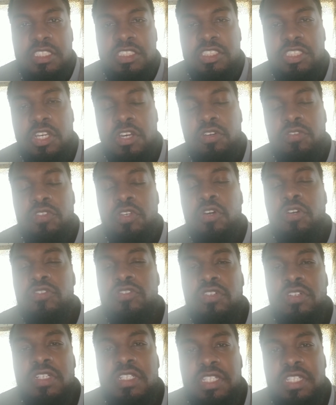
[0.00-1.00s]
So
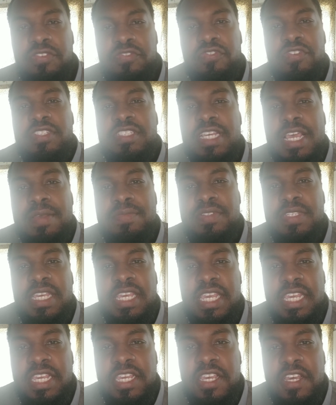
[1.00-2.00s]
those are the different types
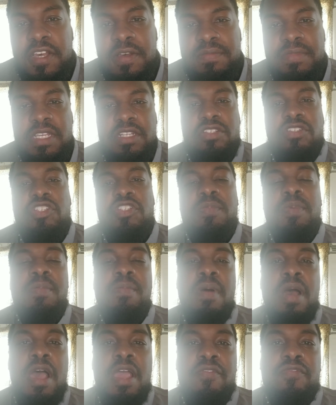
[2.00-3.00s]
of income that you should be
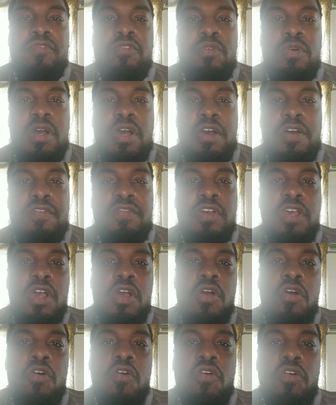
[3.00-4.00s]
mindful of
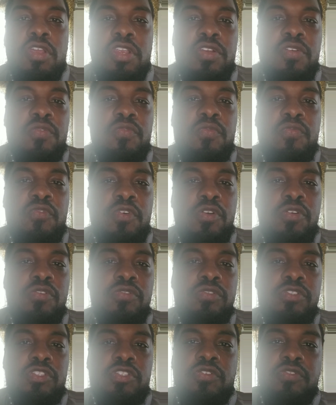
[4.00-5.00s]
on your
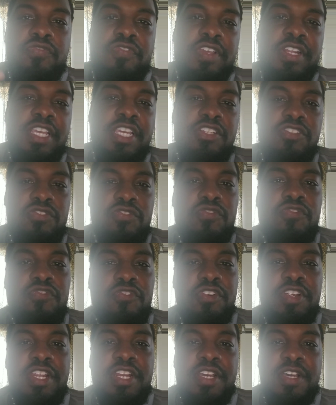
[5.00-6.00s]
road to financial
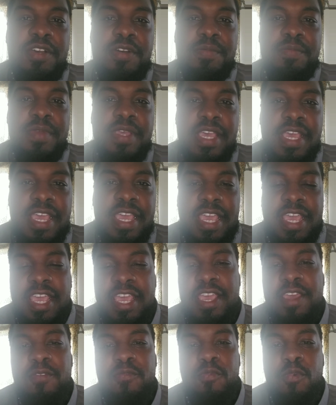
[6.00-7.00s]
freedom
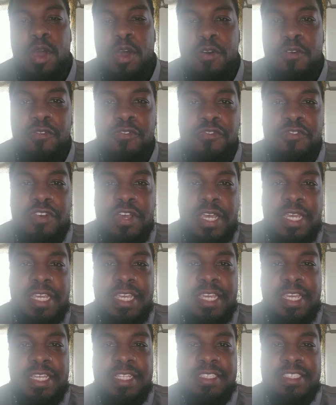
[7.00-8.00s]
and wealth.
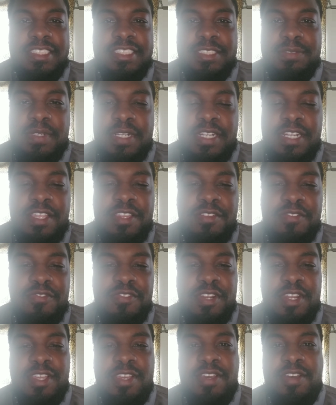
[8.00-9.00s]
And this has been another
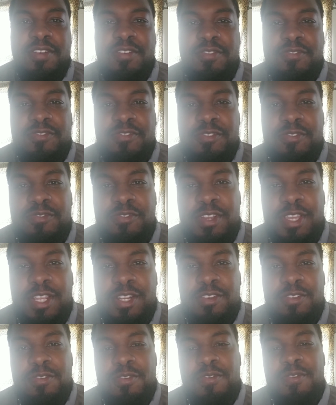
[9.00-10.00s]
video from
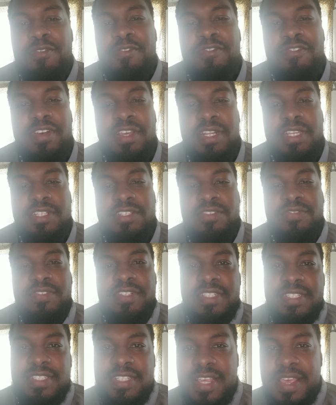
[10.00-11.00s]
Randall Financial
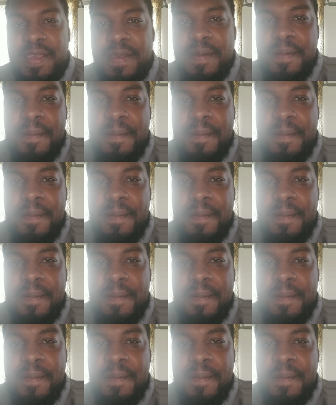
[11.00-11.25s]
Reset.